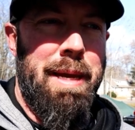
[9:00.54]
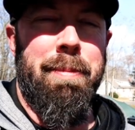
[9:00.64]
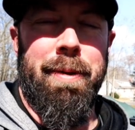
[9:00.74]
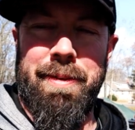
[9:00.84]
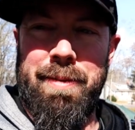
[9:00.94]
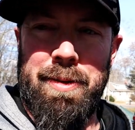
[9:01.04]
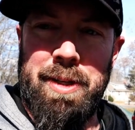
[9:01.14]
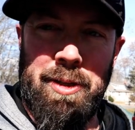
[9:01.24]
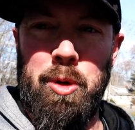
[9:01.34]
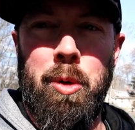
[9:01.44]
people. They're
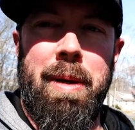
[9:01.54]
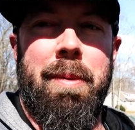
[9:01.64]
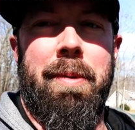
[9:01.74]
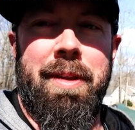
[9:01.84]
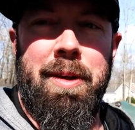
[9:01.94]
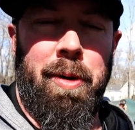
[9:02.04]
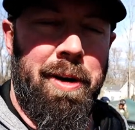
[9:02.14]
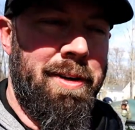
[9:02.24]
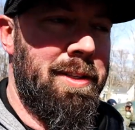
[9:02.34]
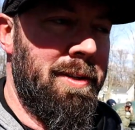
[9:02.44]
such cool people that you
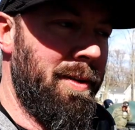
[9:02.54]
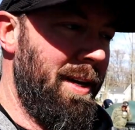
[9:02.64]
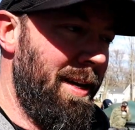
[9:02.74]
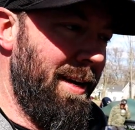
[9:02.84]
run into.